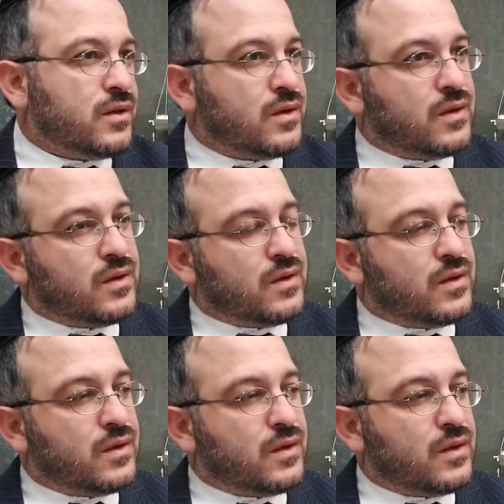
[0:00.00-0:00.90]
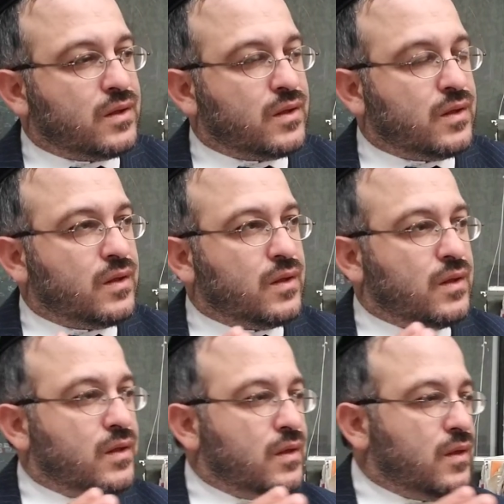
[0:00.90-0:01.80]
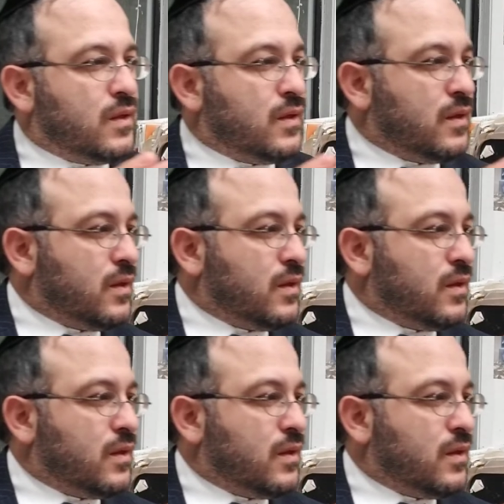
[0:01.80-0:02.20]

(silence)